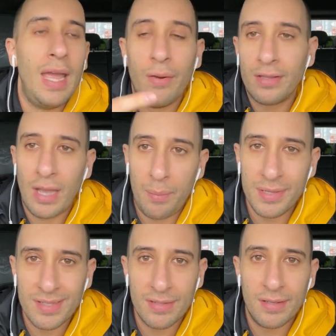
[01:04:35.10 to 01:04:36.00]
Eric
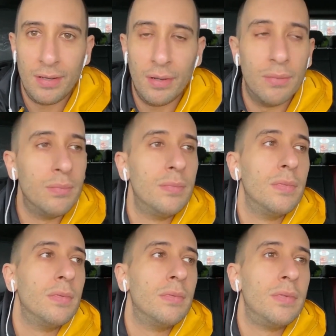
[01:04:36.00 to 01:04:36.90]
Thomas doesn't know.
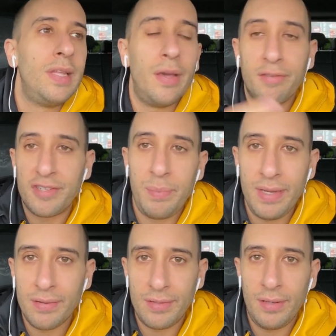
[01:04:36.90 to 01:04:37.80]
The other
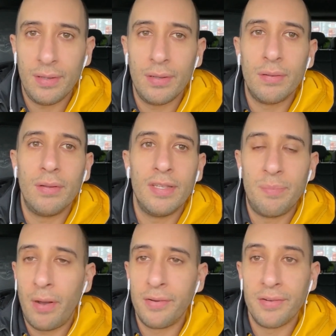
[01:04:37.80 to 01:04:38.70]
speakers here,
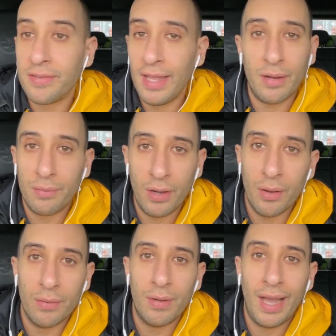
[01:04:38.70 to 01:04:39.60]
his partners, they don't
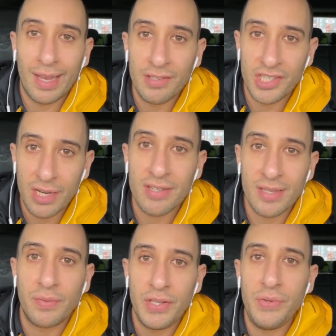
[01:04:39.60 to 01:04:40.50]
know. I can share
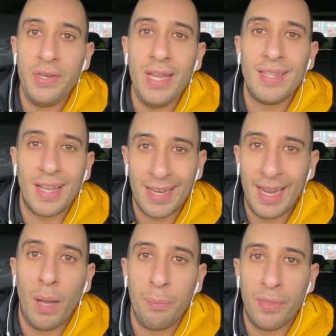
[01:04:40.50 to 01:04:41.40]
something unique that
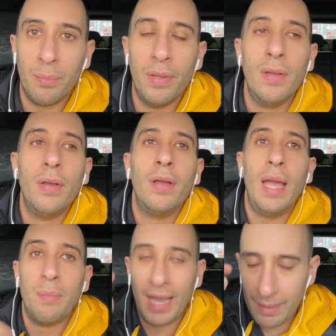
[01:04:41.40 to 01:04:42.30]
can help them.
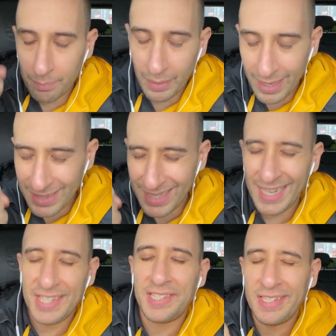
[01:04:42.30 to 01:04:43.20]
And my, my
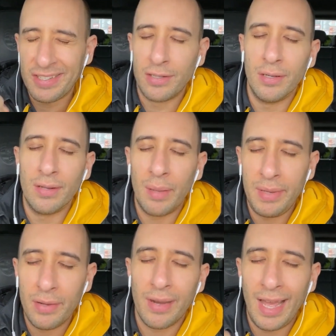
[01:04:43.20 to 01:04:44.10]
intention is good. I'm
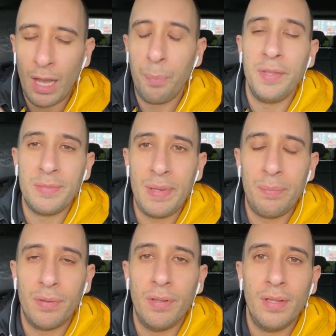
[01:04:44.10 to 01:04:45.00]
here to help these
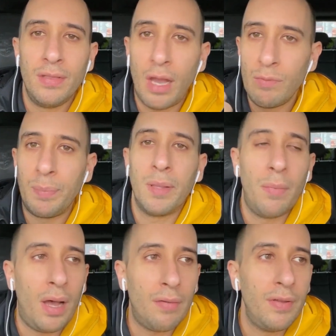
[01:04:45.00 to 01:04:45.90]
people, not rip
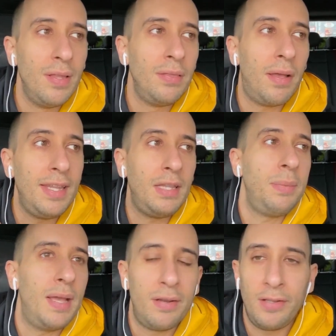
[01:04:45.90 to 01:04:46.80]
them off, not lead
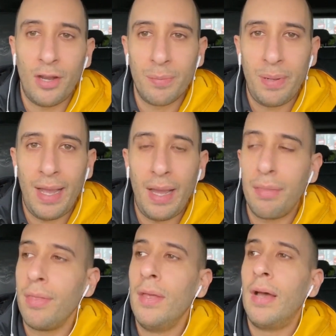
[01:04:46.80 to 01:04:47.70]
them down a dark
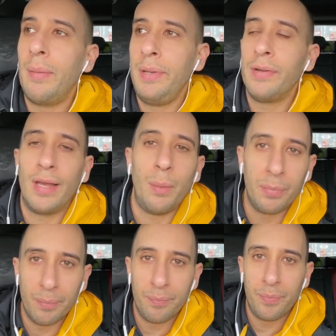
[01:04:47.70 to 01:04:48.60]
path. I'm here to help
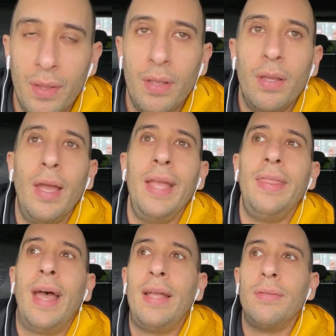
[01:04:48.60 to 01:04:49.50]
them.
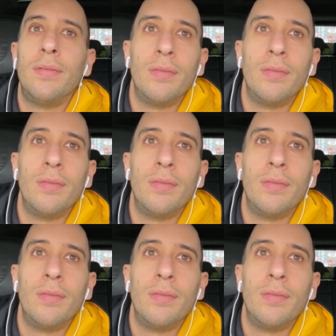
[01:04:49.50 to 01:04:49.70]
And that,